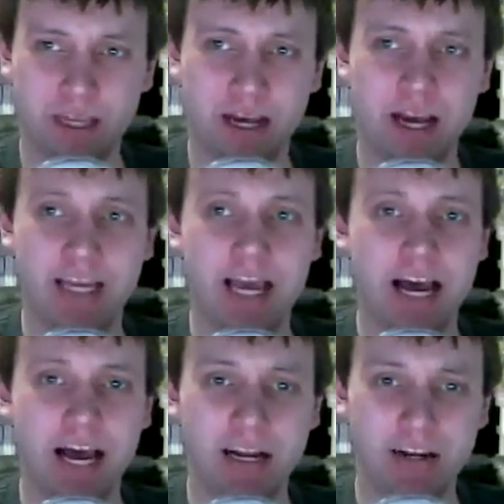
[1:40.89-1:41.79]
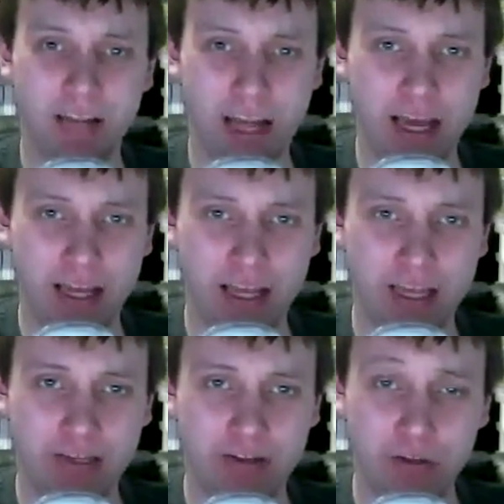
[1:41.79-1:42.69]
I got hired at
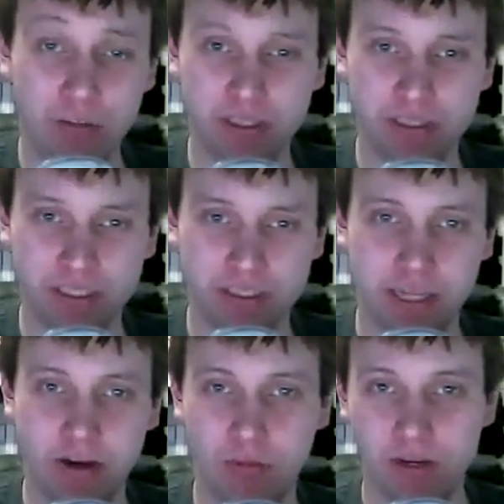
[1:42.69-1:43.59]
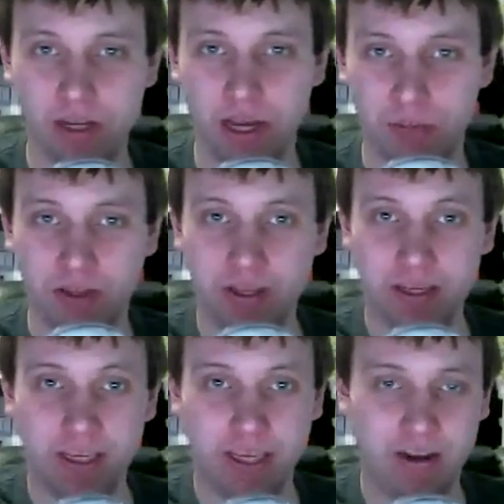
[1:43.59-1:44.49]
a new business that opened up
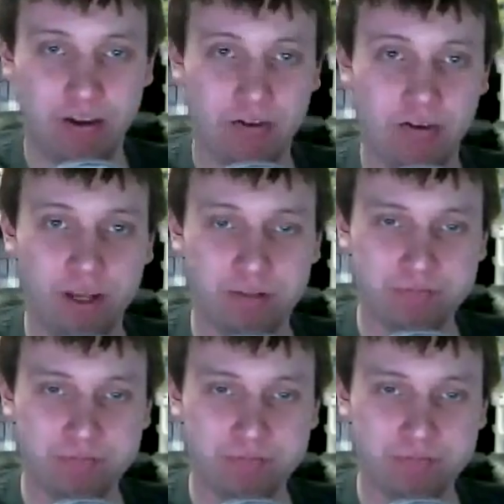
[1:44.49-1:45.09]
in Illinois,